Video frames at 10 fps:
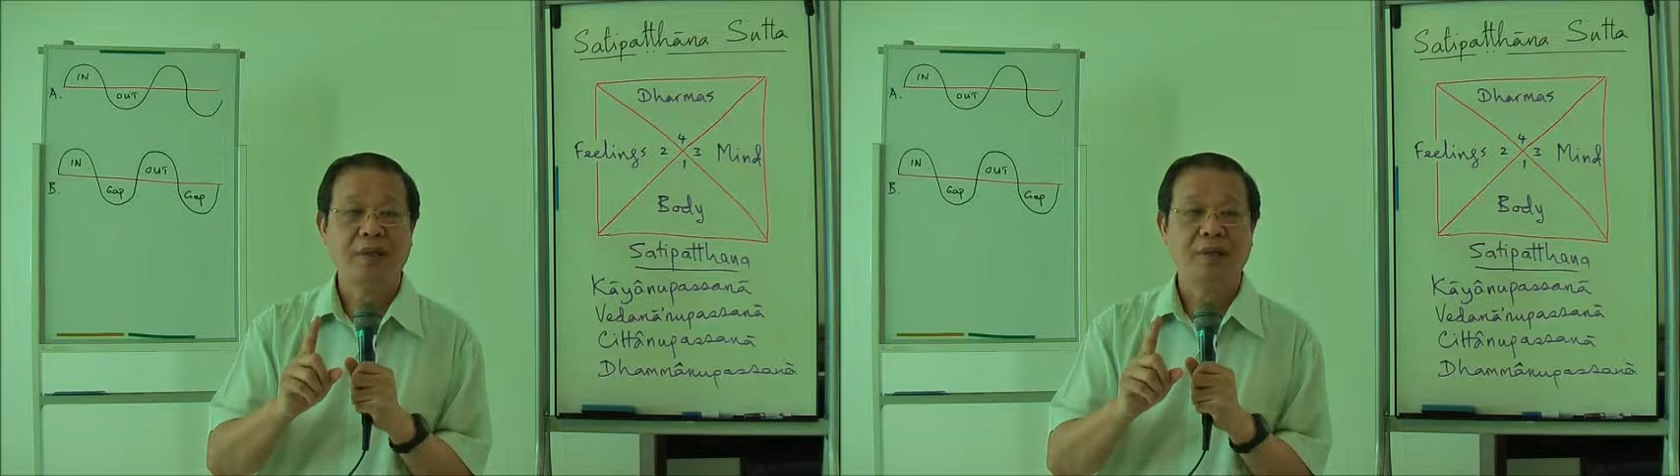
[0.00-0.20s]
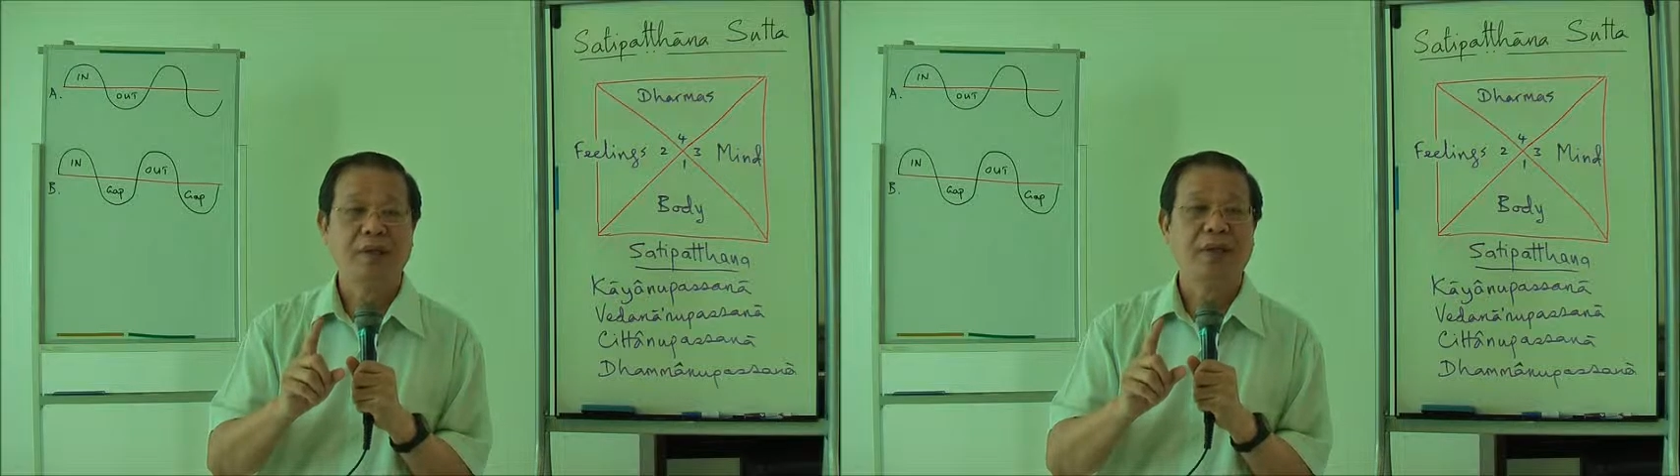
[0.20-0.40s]

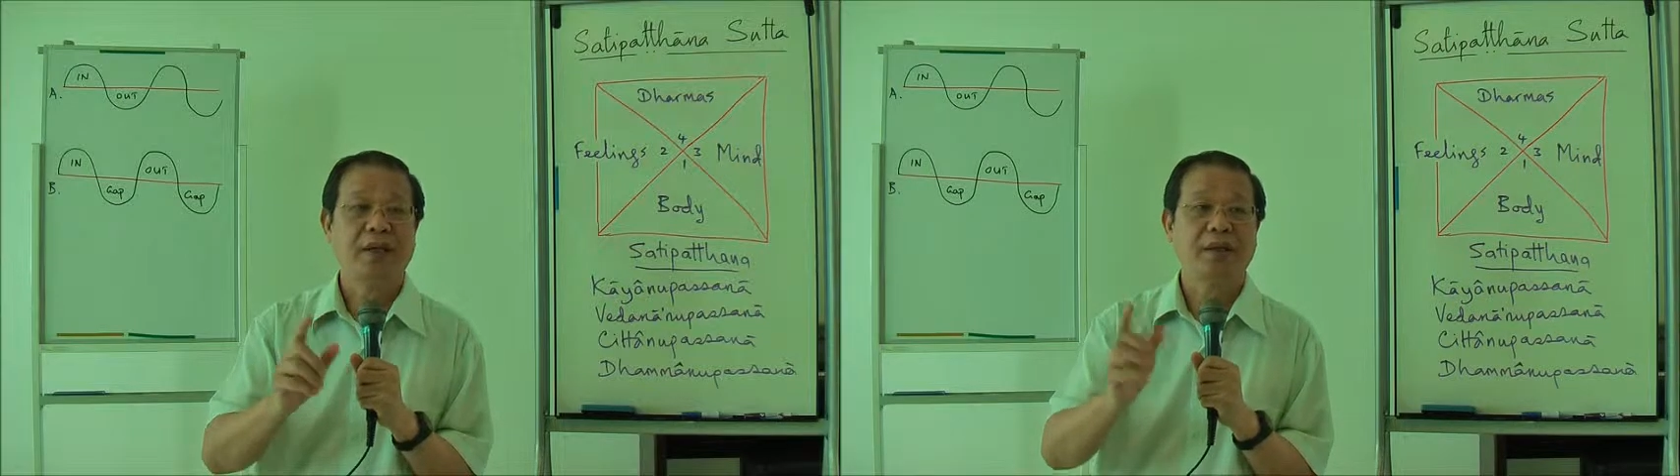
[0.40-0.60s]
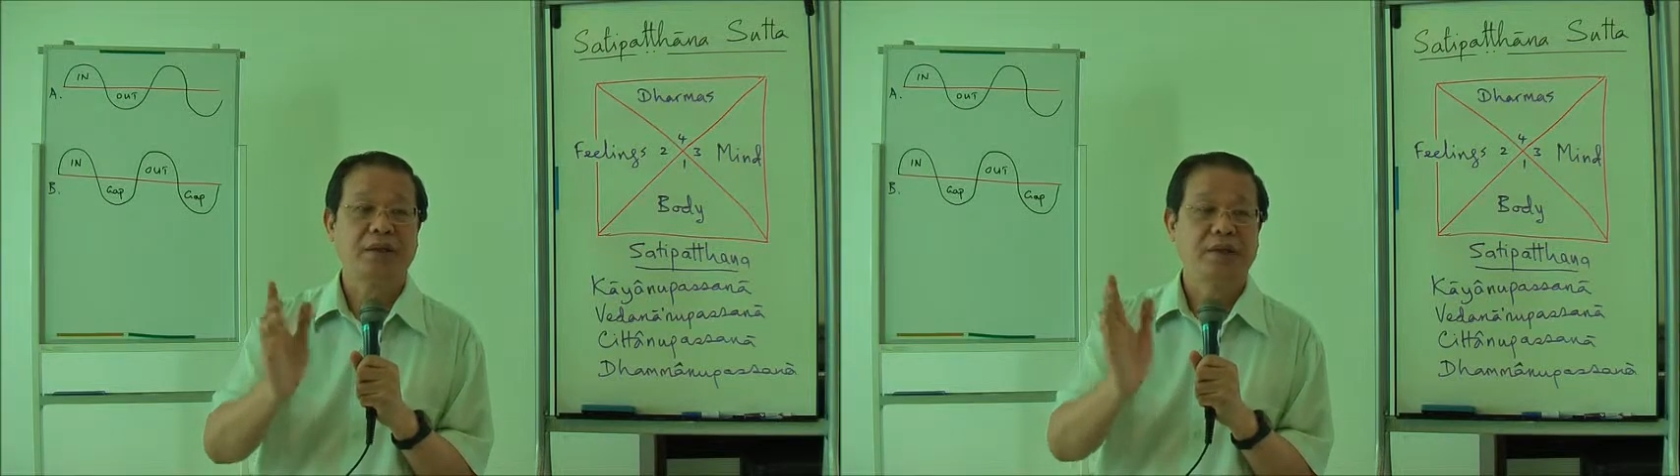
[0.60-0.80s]
then it's
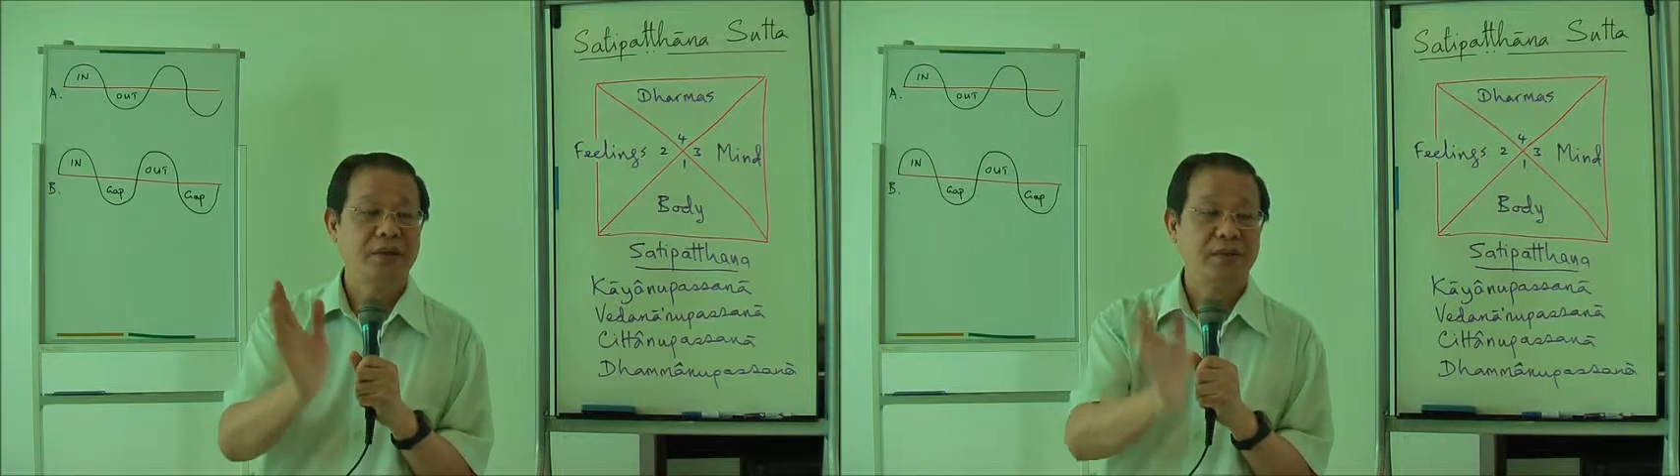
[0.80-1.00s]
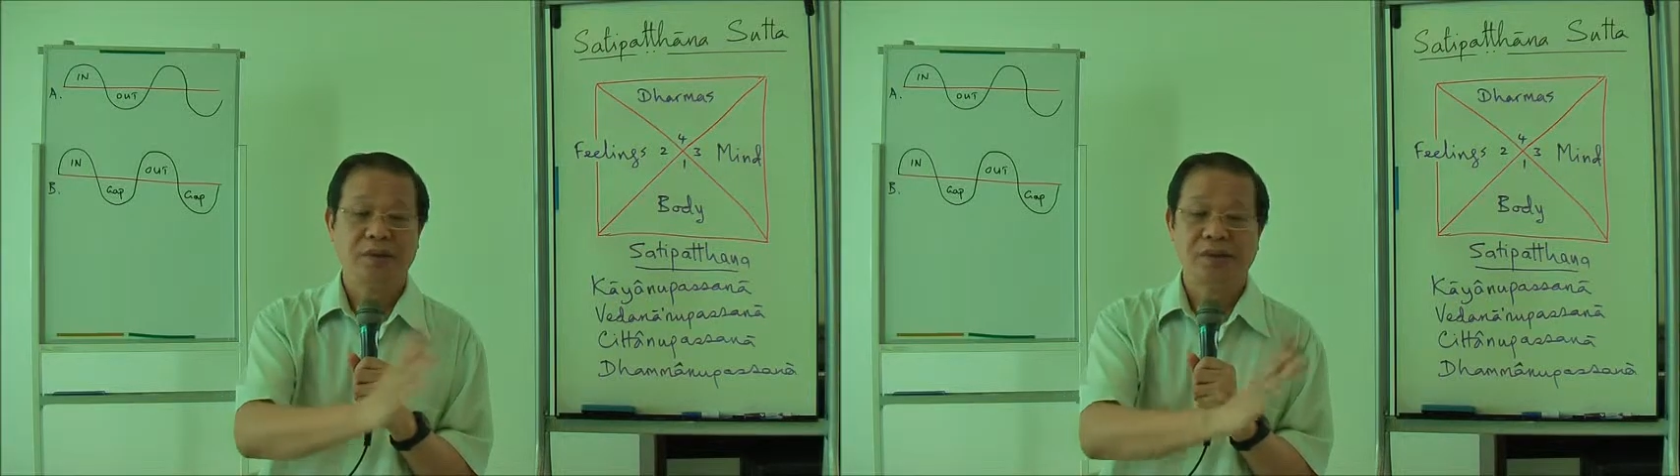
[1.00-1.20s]
okay.
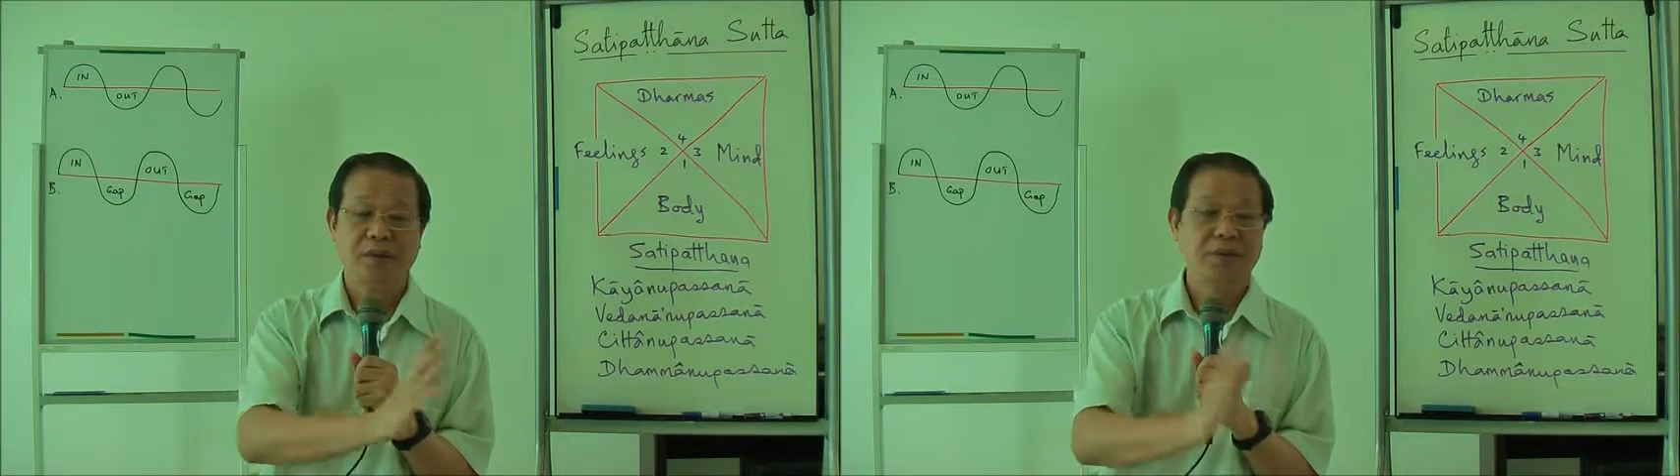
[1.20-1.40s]
No need.